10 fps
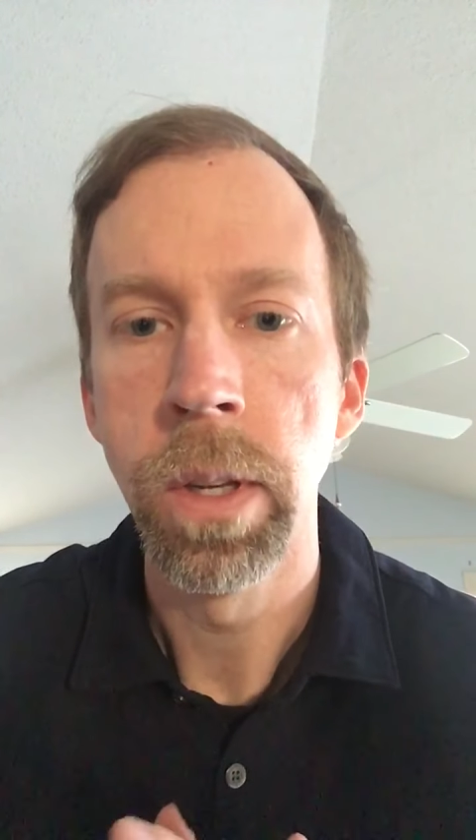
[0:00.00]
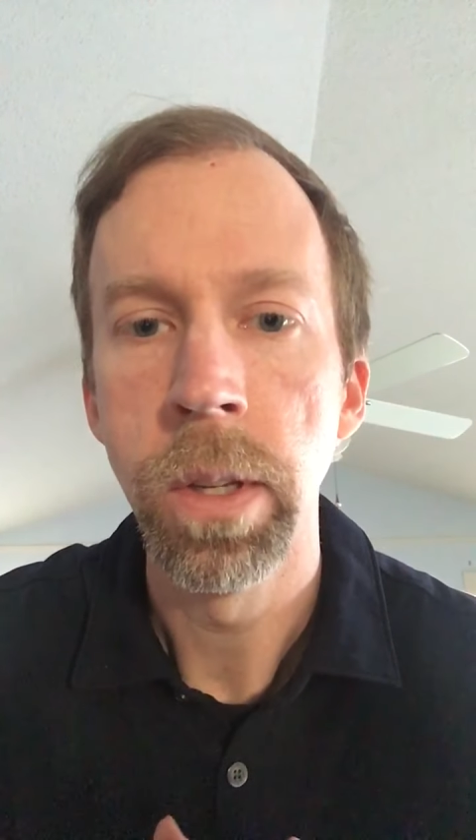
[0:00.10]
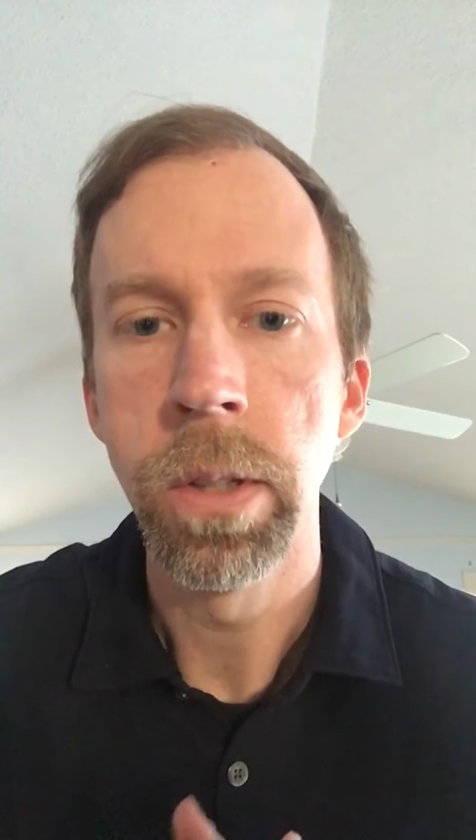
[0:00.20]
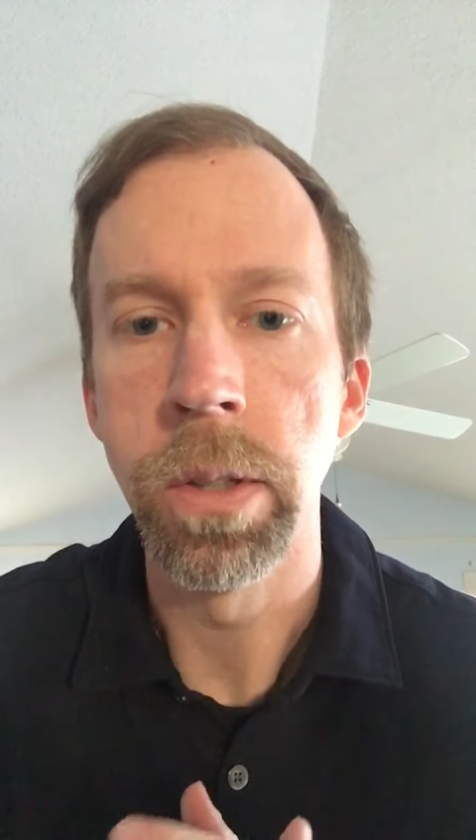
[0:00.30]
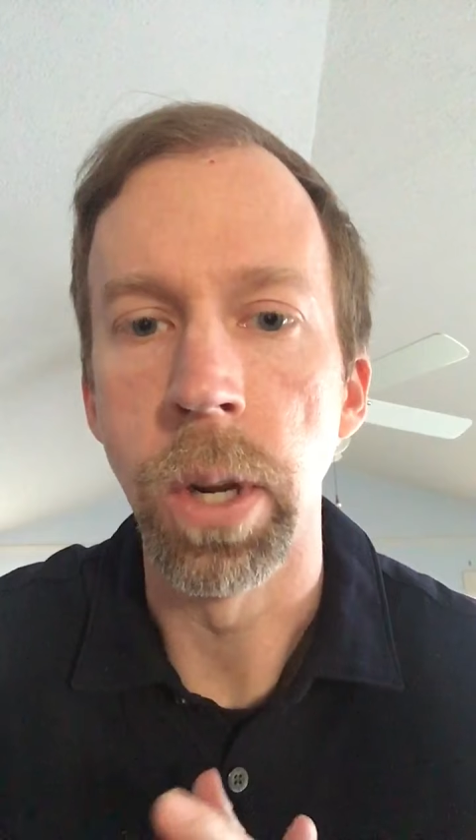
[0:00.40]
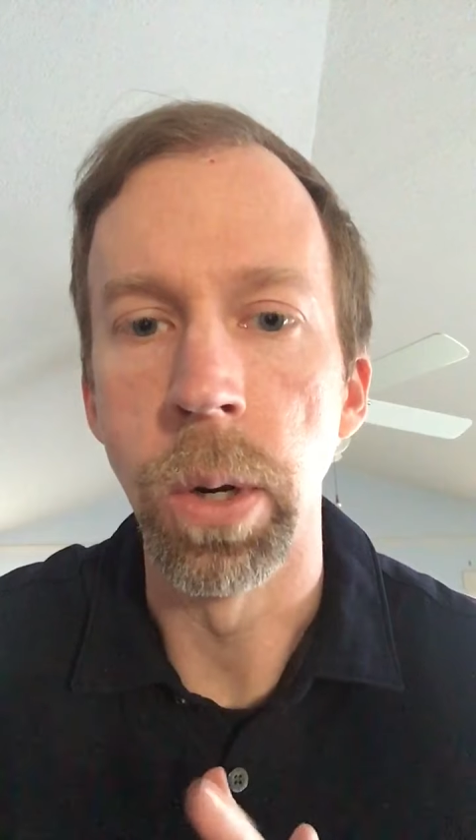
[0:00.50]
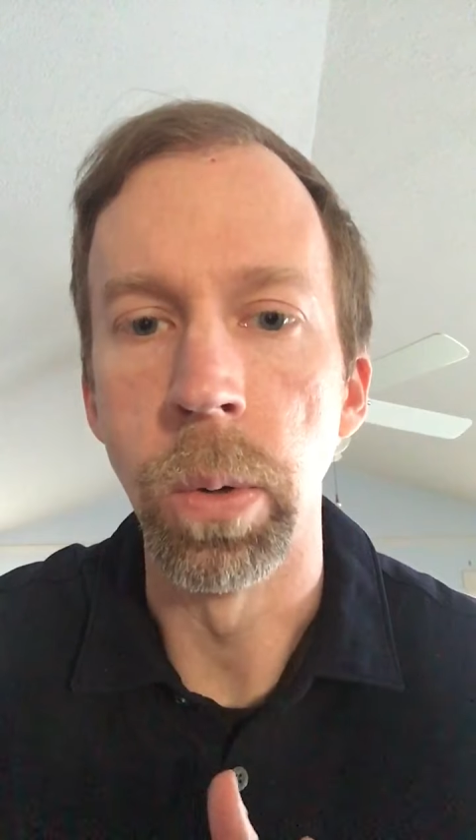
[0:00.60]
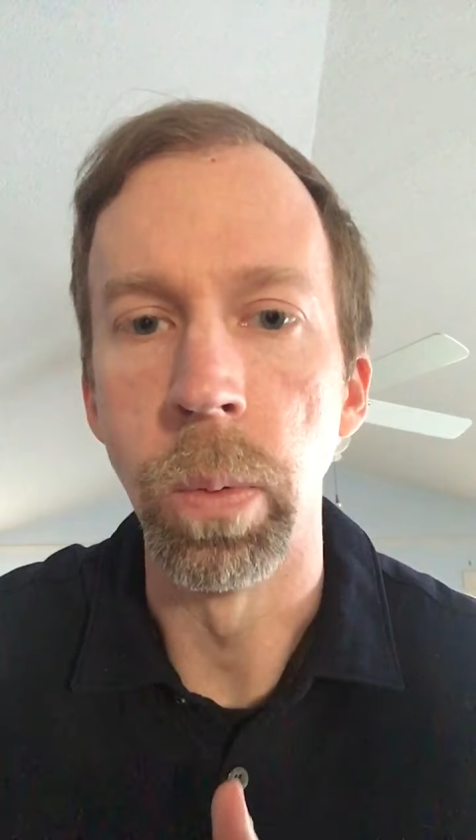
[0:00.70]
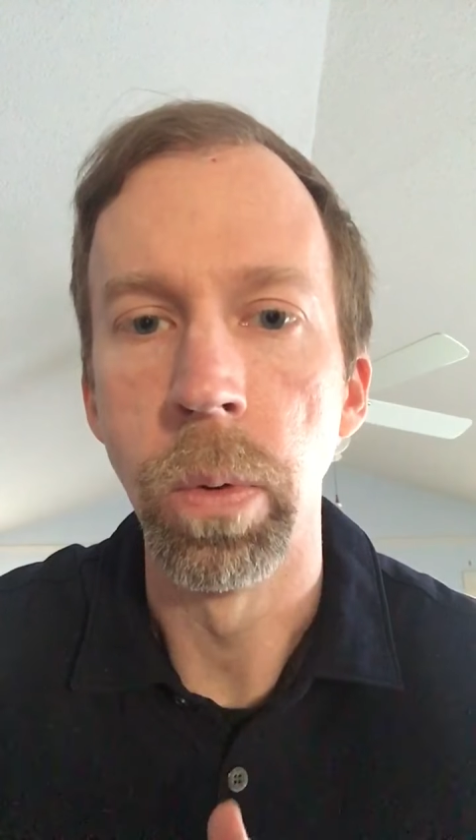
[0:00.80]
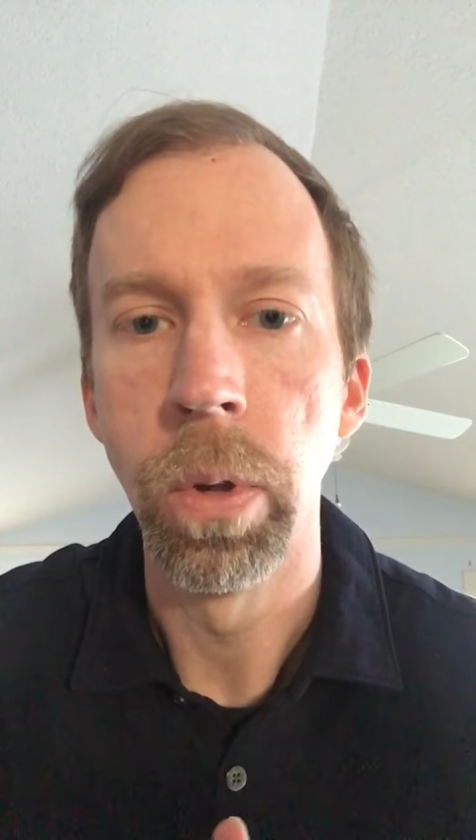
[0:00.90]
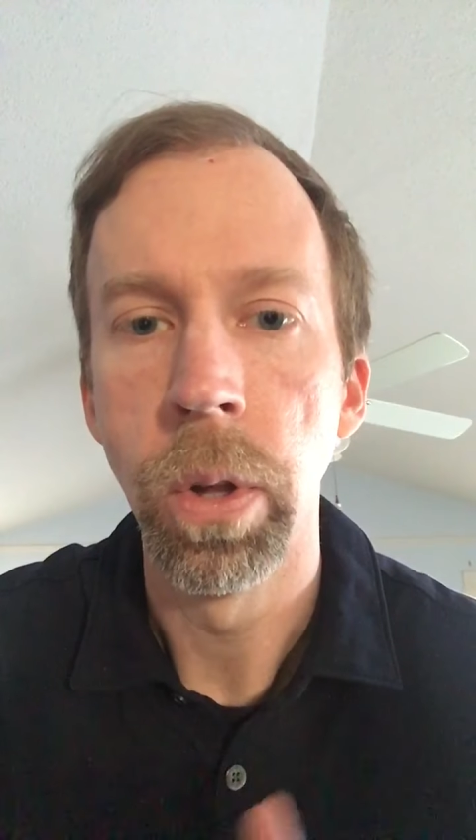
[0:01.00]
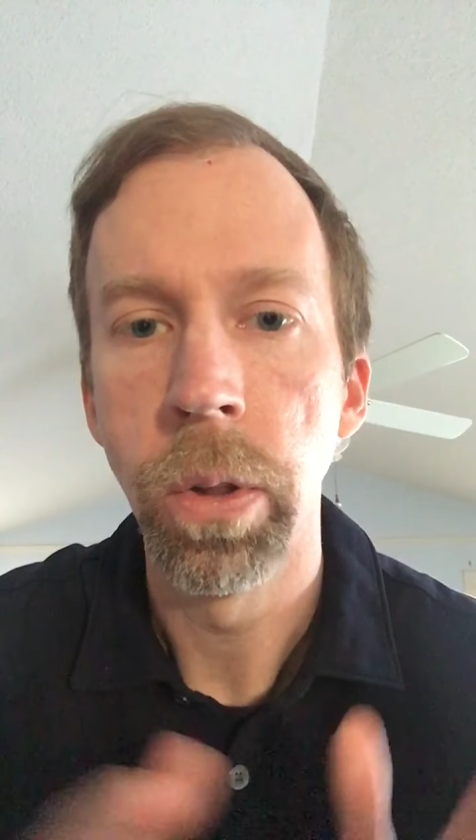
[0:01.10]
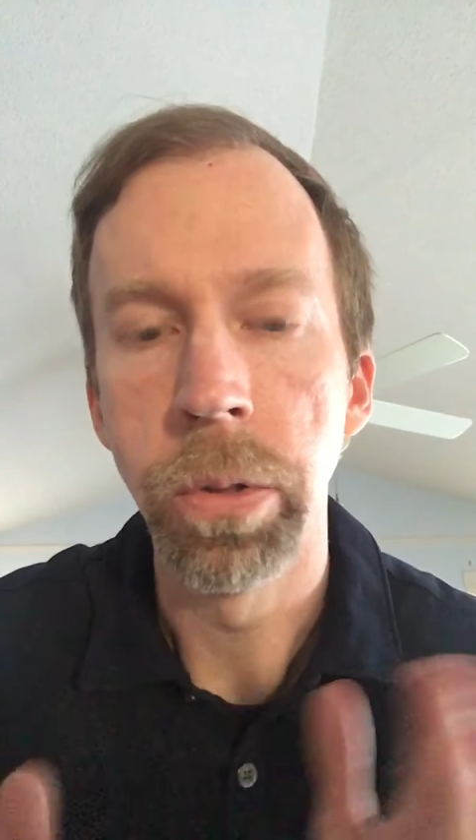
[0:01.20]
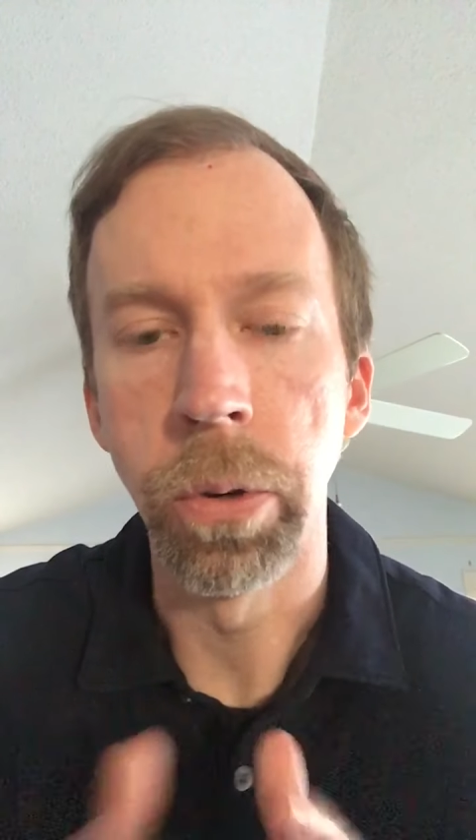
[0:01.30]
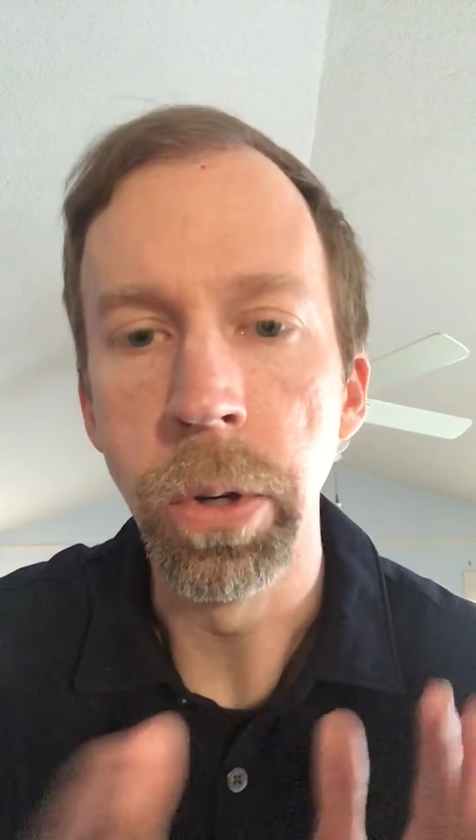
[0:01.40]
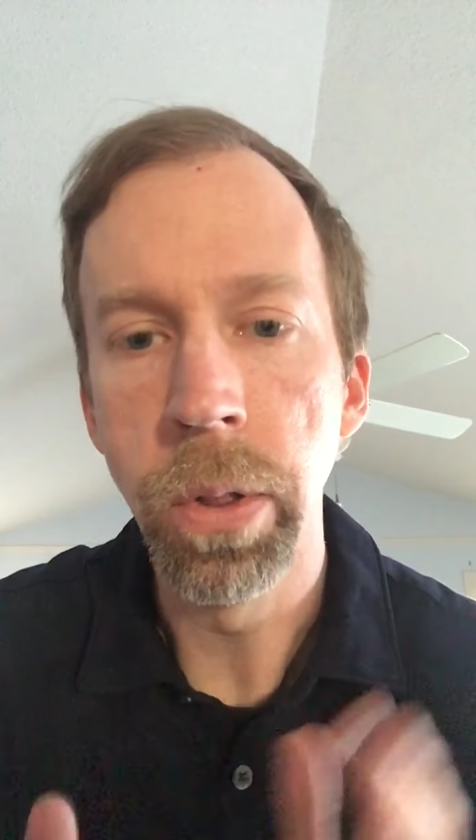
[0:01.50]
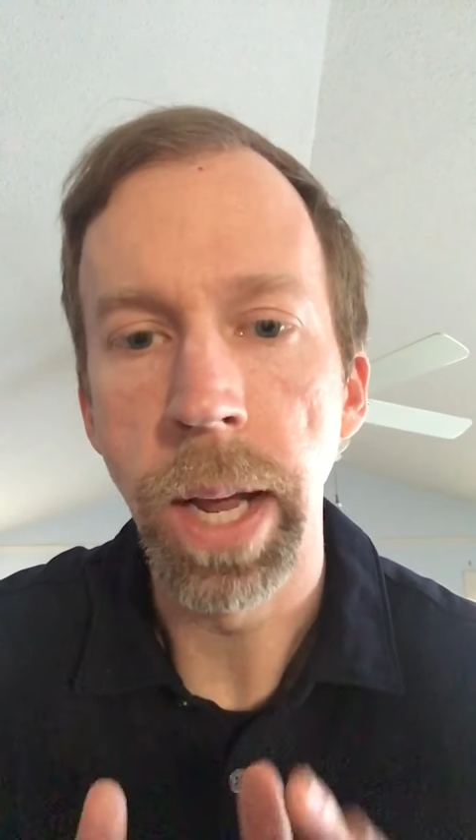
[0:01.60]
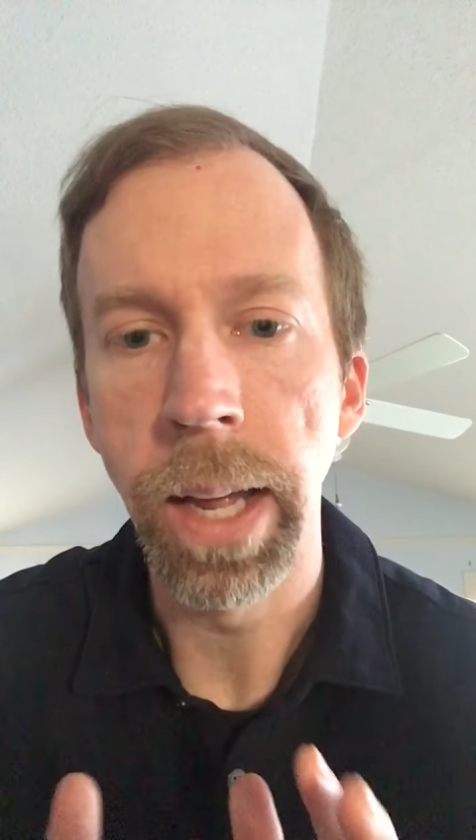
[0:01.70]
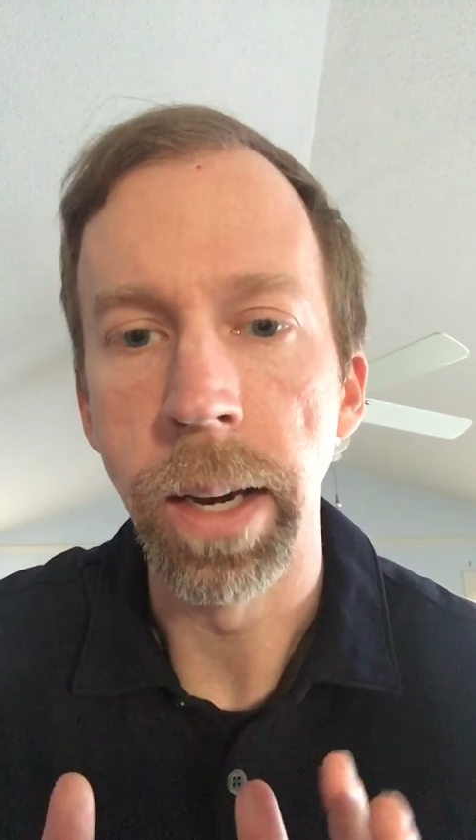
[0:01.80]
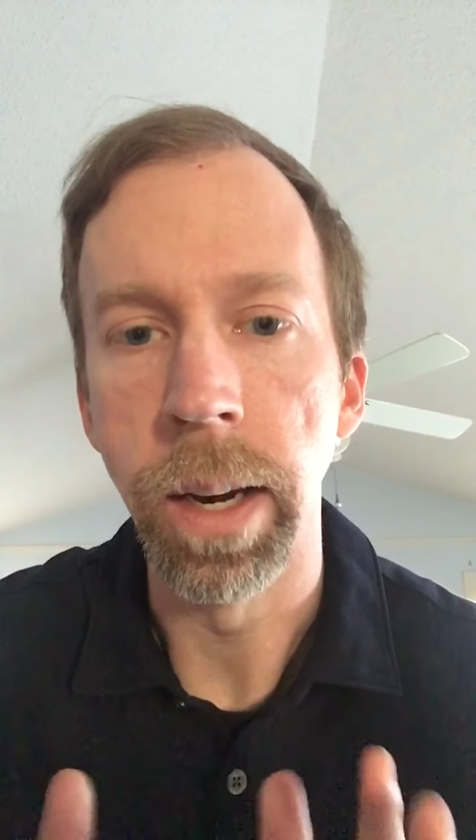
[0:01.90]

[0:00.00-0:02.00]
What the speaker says: So through that